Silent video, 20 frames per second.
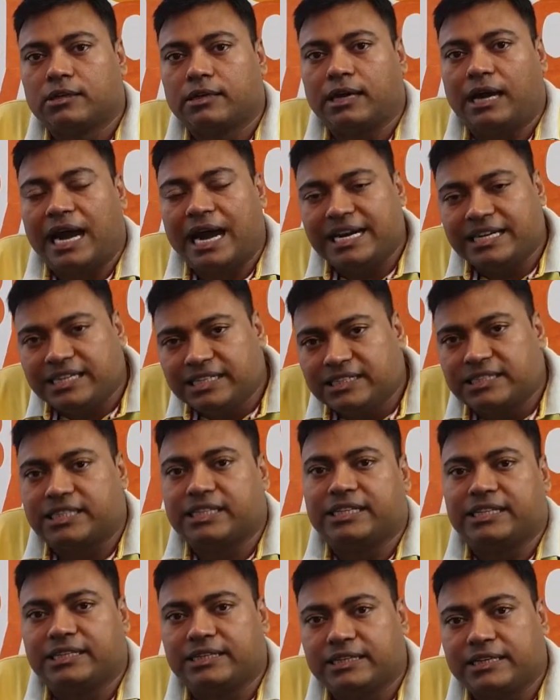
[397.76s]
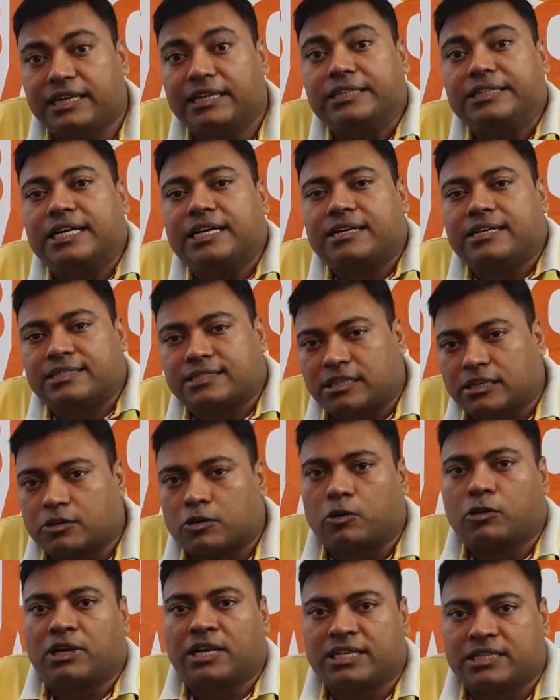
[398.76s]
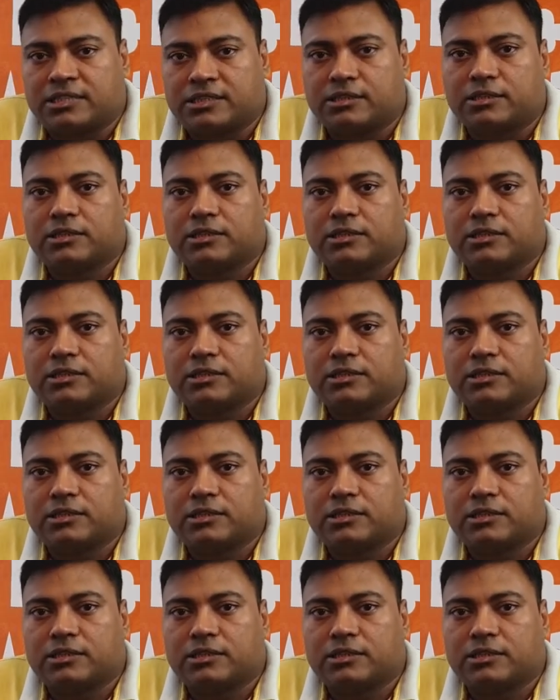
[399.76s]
IDC, India Digital College